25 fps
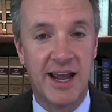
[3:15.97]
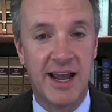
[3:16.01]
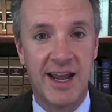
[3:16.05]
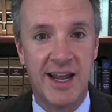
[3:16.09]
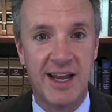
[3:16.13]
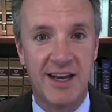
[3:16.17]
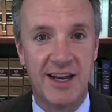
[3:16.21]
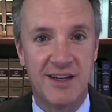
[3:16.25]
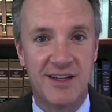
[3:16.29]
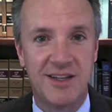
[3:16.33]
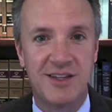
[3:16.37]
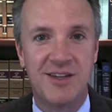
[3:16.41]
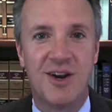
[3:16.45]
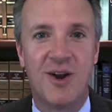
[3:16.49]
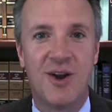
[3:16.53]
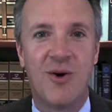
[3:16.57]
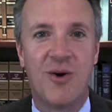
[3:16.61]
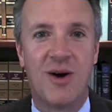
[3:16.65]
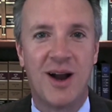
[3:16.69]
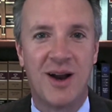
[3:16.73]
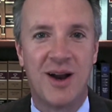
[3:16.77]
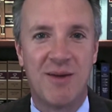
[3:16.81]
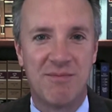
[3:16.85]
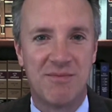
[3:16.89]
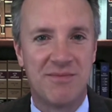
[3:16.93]
And,
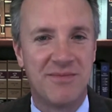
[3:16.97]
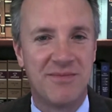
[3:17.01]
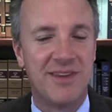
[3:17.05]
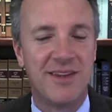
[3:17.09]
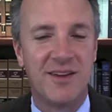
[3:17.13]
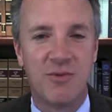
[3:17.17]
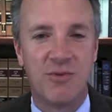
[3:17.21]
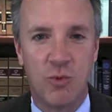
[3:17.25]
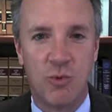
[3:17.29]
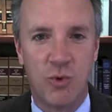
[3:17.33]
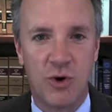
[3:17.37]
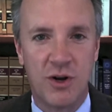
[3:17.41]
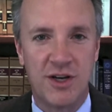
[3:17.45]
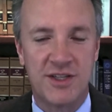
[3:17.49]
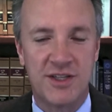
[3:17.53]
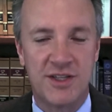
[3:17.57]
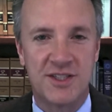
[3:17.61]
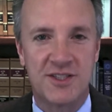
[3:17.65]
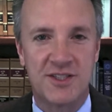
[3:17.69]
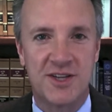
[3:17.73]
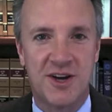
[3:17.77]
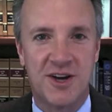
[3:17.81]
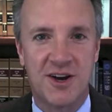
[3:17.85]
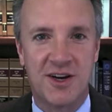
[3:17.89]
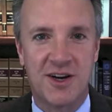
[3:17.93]
I wanted
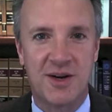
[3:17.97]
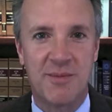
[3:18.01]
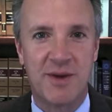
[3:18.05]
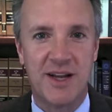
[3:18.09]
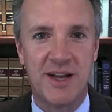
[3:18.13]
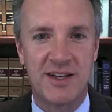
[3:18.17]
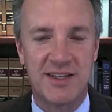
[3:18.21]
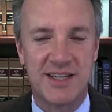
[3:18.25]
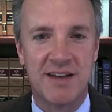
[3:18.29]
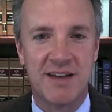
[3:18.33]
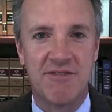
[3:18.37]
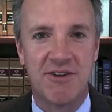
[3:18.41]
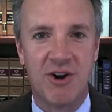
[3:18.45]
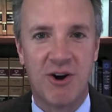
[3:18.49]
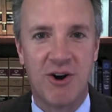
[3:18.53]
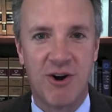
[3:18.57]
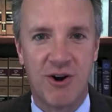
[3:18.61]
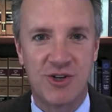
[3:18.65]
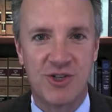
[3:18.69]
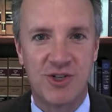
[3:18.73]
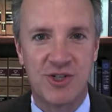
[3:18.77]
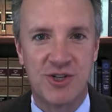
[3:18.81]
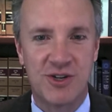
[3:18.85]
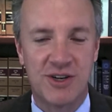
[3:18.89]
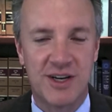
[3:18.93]
to talk about Devin
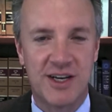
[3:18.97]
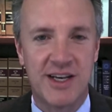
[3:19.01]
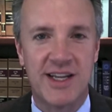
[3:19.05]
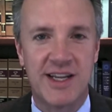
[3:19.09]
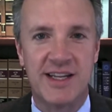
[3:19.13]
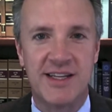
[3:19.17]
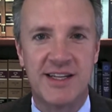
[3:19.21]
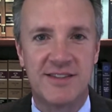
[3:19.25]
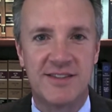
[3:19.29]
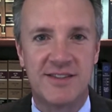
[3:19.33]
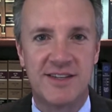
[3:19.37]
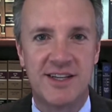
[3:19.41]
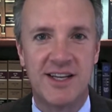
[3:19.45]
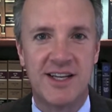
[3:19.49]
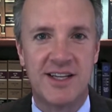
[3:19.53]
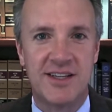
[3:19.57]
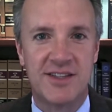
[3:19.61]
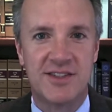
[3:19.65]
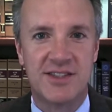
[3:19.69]
Archer and his